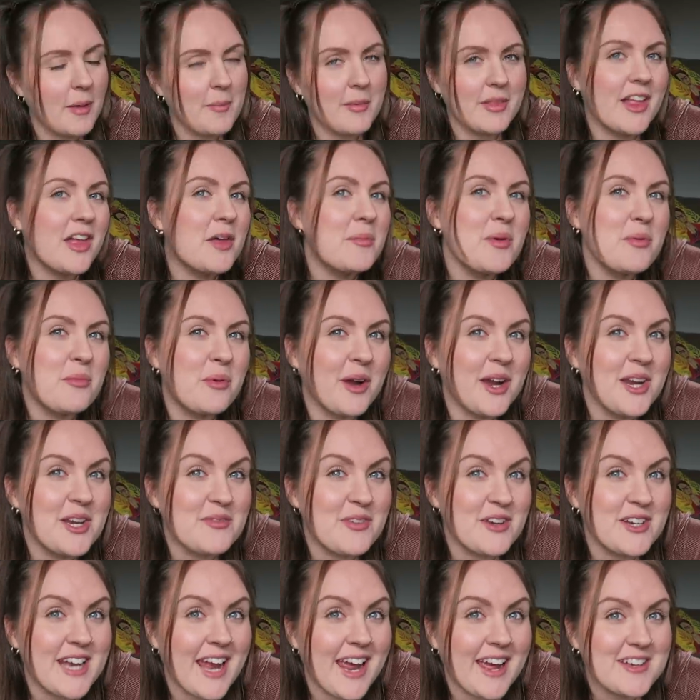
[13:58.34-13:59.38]
I'm a little bit worried
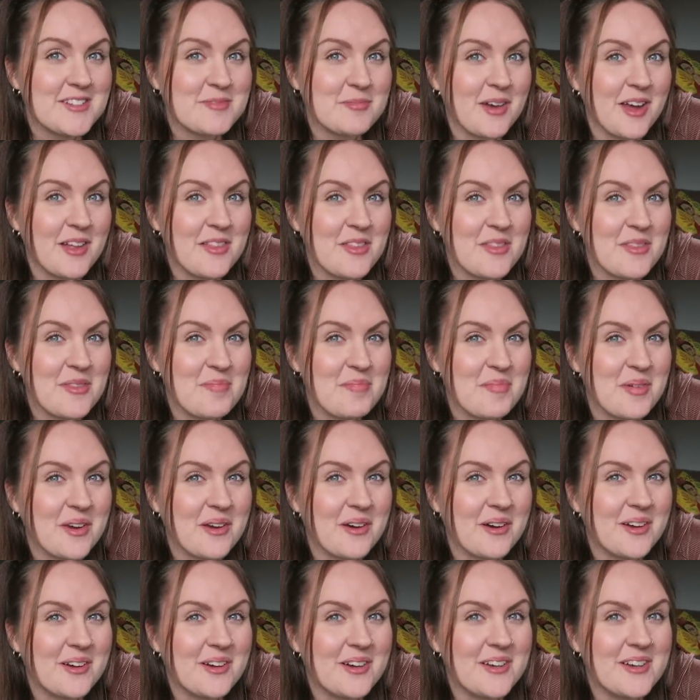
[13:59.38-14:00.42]
for next month,
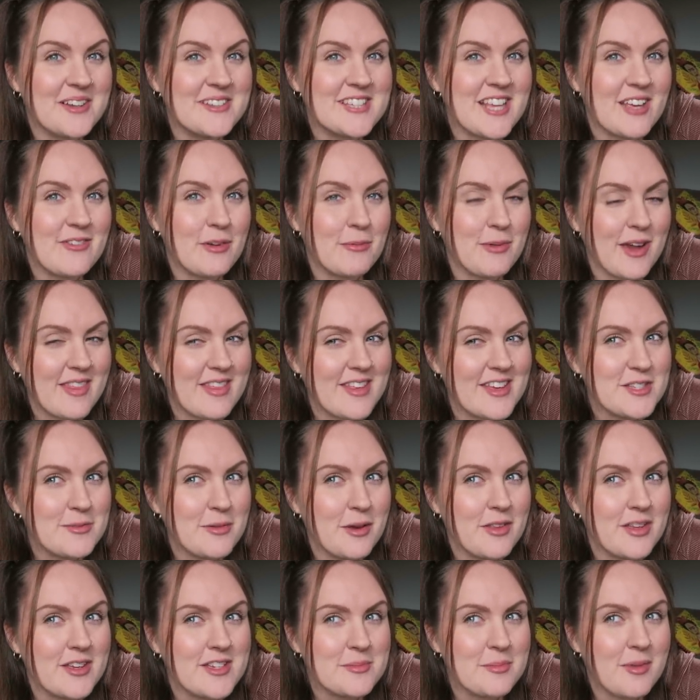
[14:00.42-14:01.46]
because if it went this
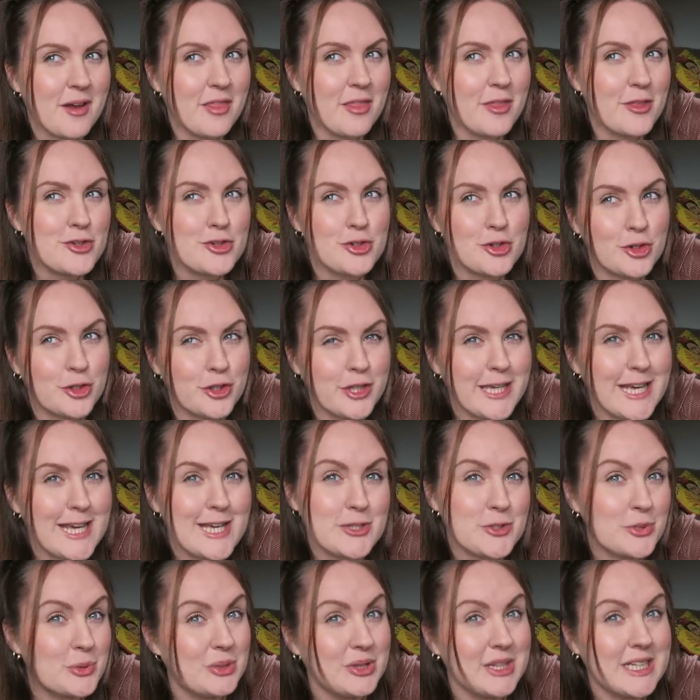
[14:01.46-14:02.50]
well this month, surely
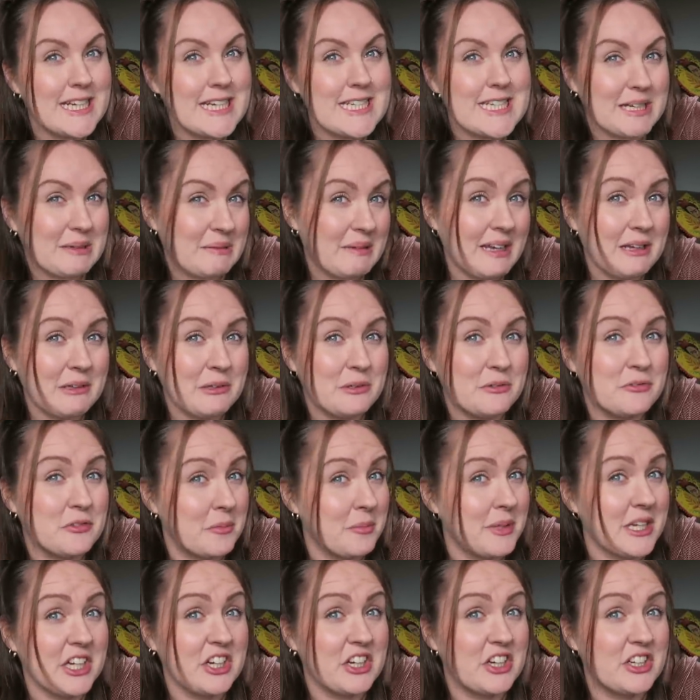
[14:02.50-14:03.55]
it's only downhill from
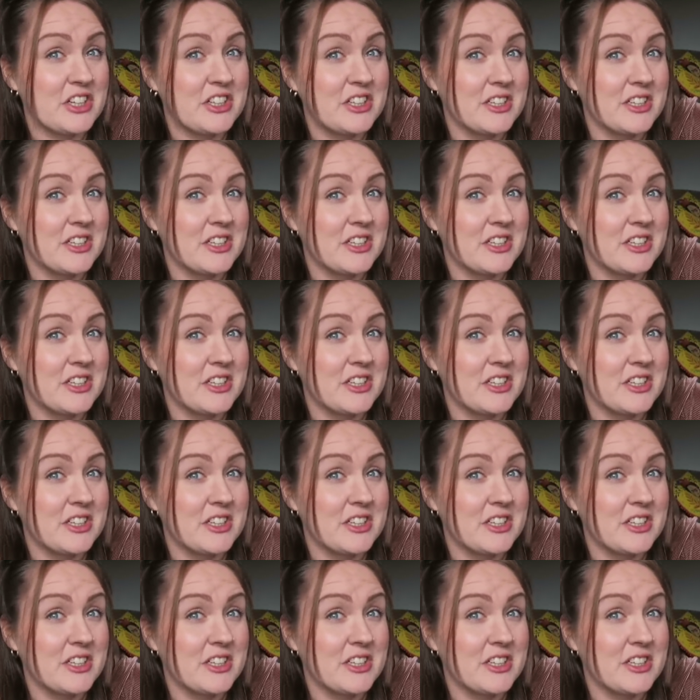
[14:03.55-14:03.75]
here.